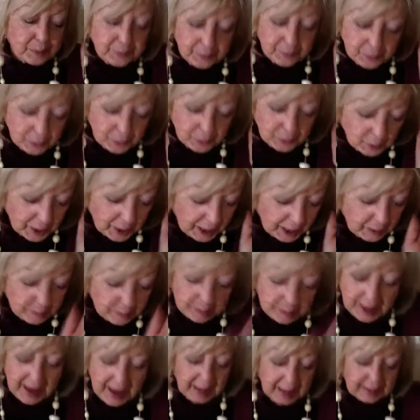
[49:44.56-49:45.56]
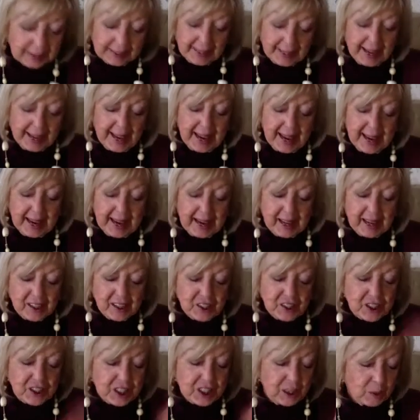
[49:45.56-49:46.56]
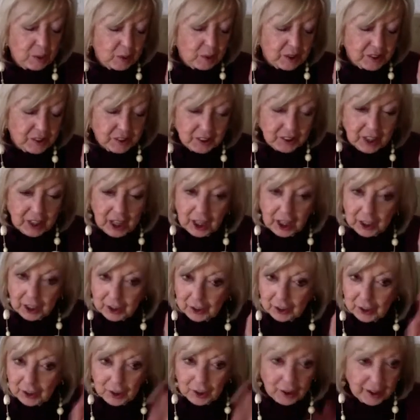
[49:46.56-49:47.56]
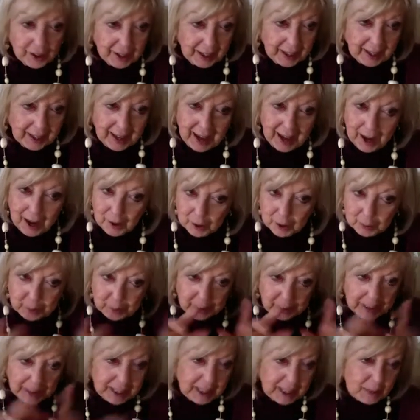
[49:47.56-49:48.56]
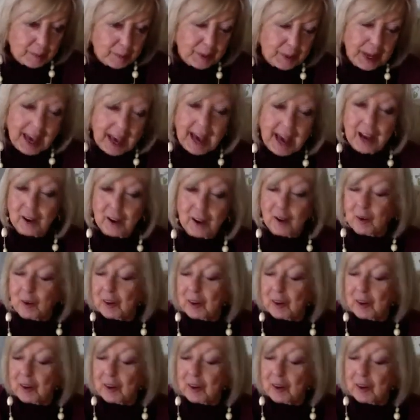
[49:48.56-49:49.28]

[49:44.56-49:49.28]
doing ballet, and she was learning how to play the piano,